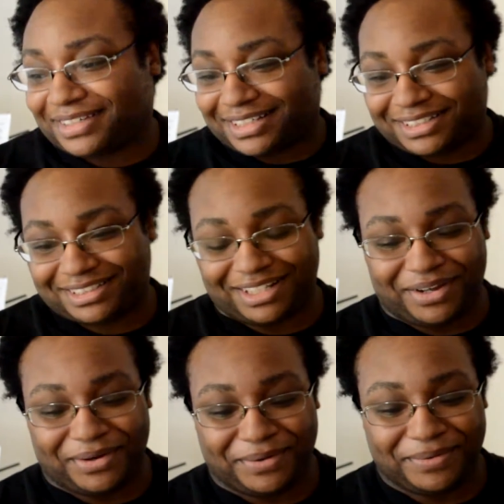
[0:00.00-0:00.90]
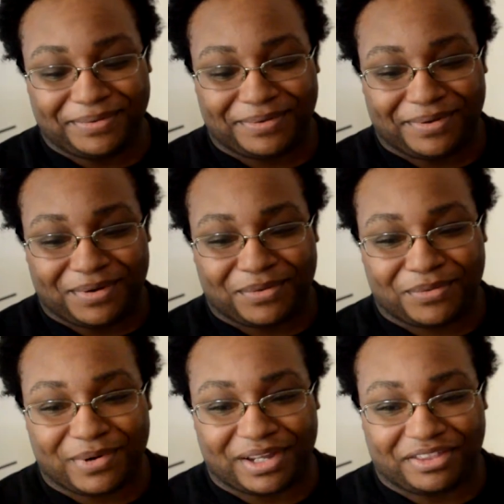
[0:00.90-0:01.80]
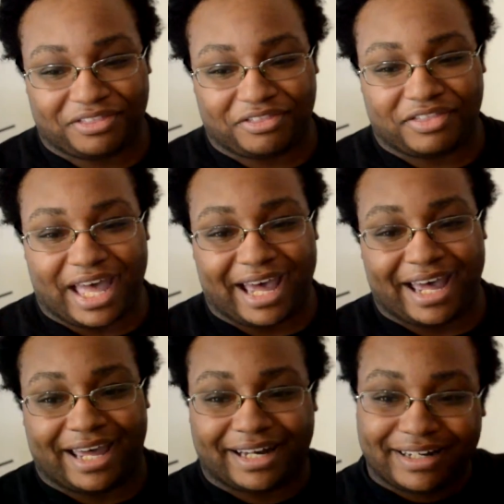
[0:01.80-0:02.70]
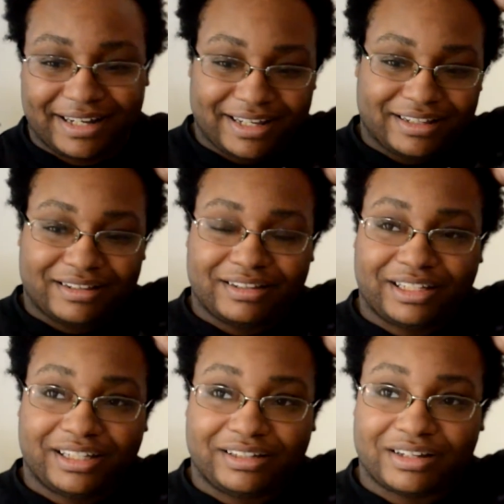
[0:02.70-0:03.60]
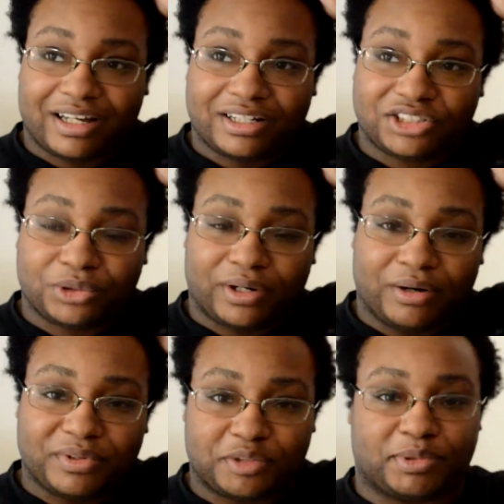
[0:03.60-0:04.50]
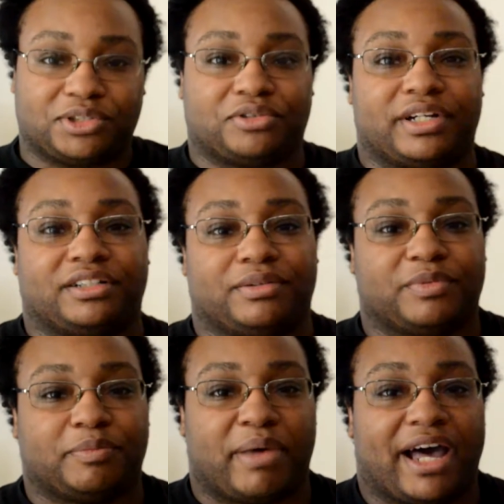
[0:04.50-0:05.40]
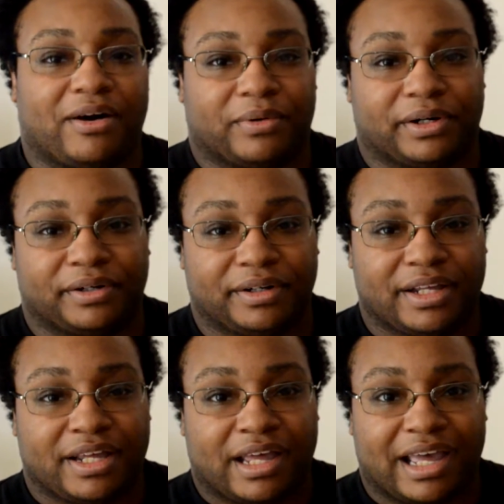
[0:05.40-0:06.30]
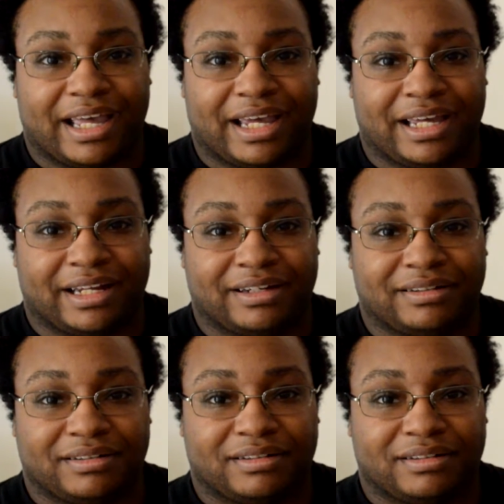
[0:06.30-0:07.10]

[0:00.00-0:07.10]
So with that, Zordon was supposed to grant him with power, and